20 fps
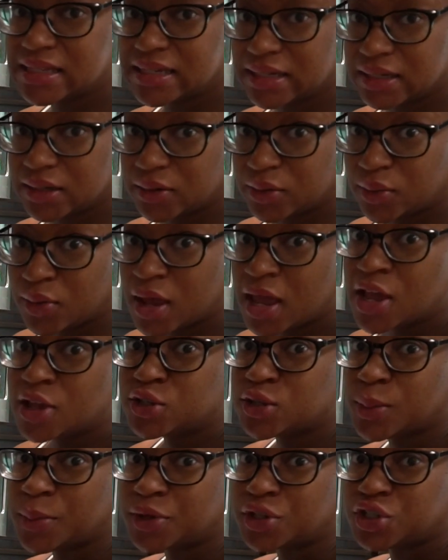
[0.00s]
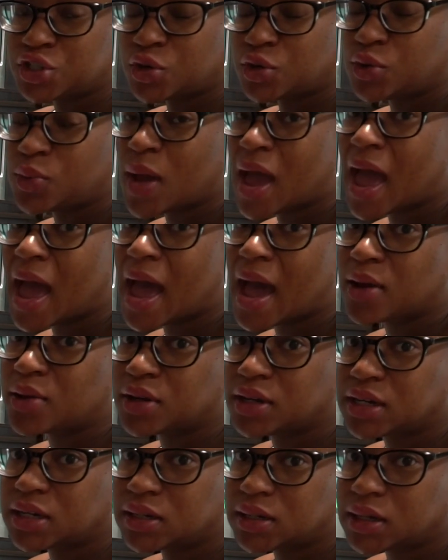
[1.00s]
steel. So I'm going to show you how
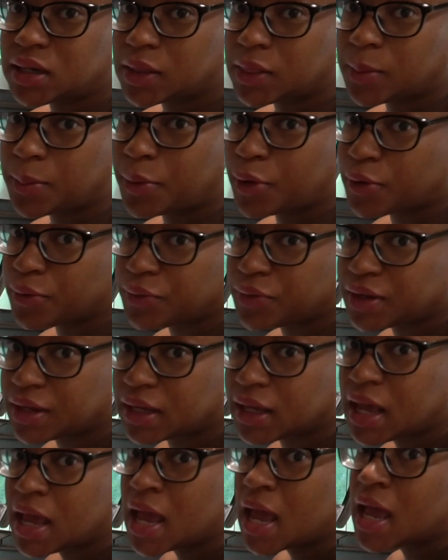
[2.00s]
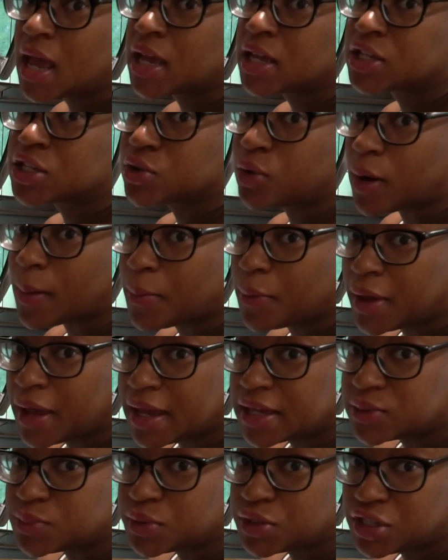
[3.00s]
to cook the perfect scrambled
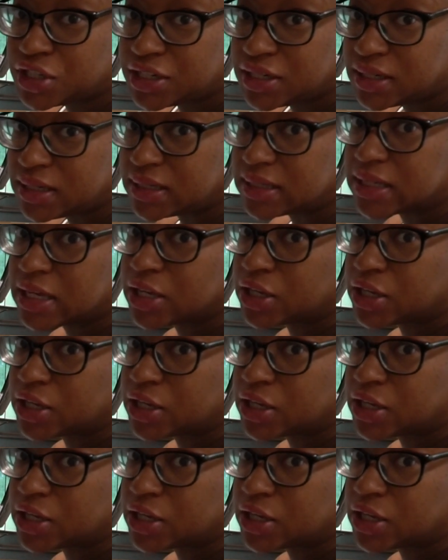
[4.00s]
eggs with cheese